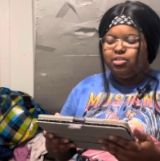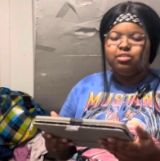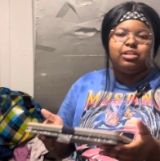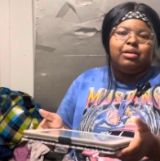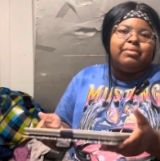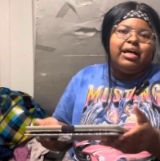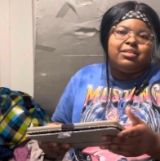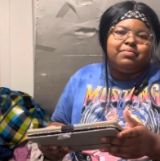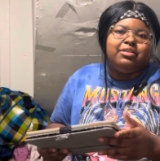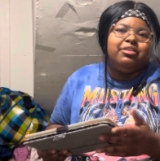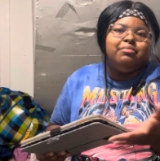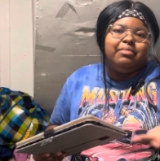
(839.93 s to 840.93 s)
So I
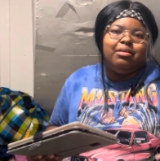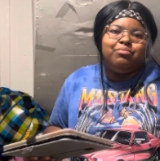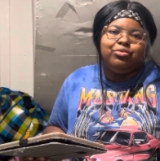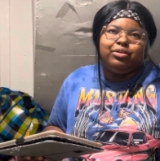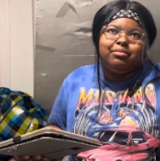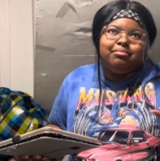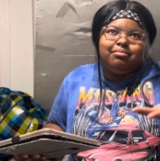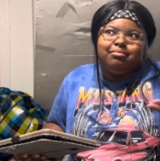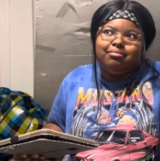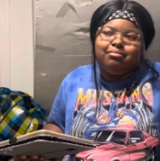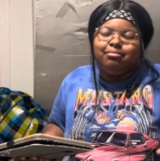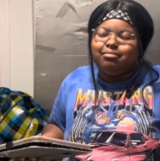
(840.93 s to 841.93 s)
possibly could have made more.
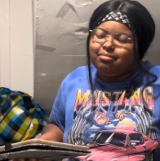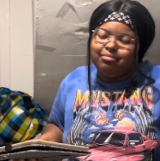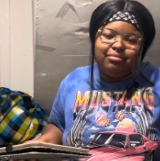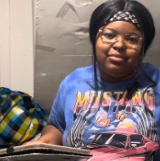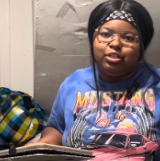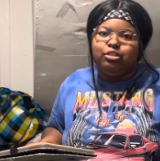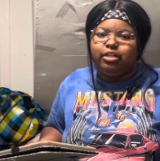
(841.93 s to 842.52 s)
Who